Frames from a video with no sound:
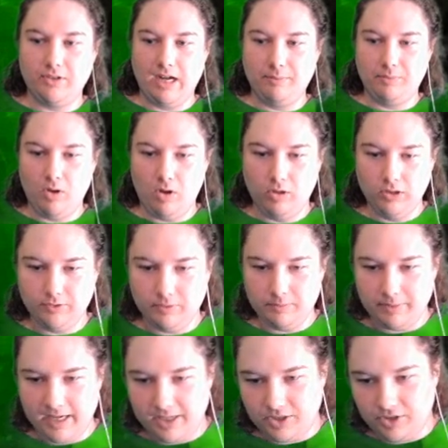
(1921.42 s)
grabbed hold of
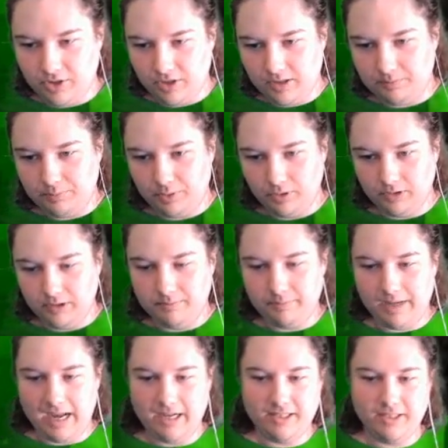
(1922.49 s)
him by his shirt and pulled him
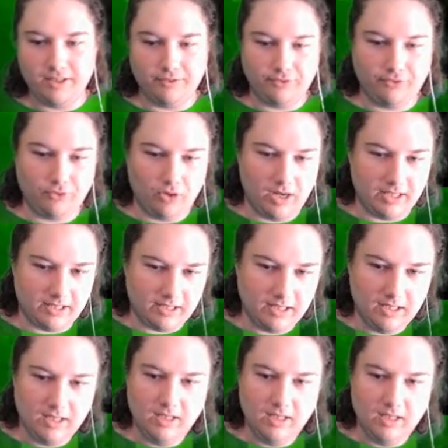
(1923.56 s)
back to the front.